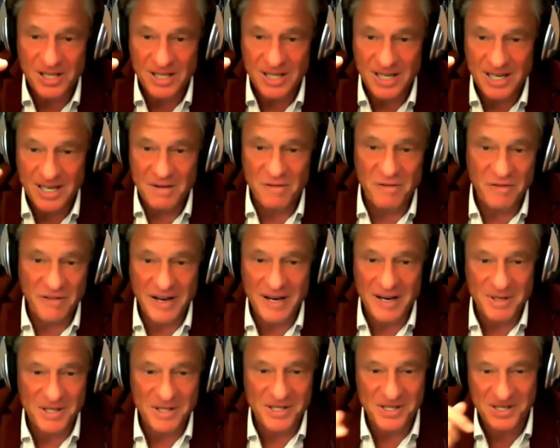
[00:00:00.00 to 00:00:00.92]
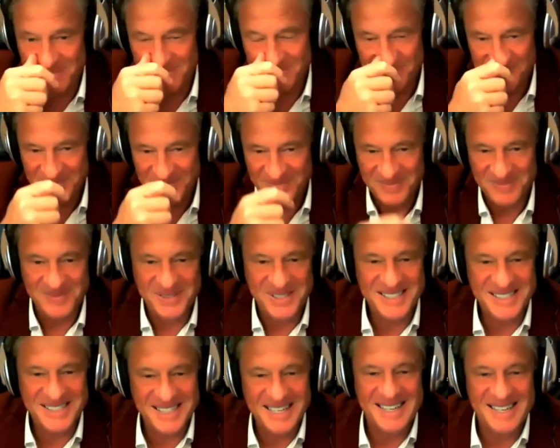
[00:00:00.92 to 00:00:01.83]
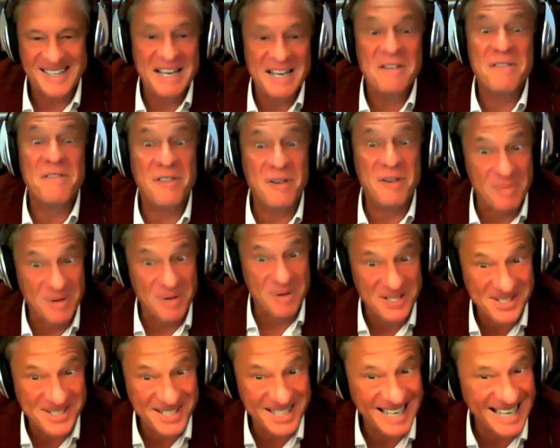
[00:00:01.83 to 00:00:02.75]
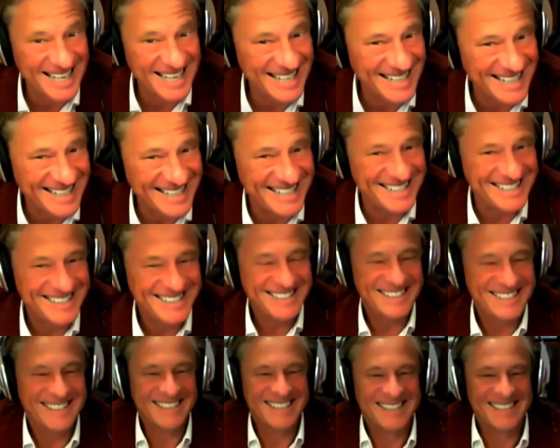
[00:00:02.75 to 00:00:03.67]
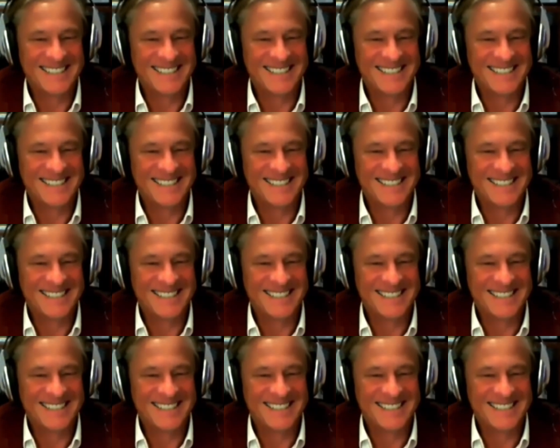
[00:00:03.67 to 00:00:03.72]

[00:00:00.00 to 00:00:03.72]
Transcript: infamous, infamous, rich, infamous. infamous.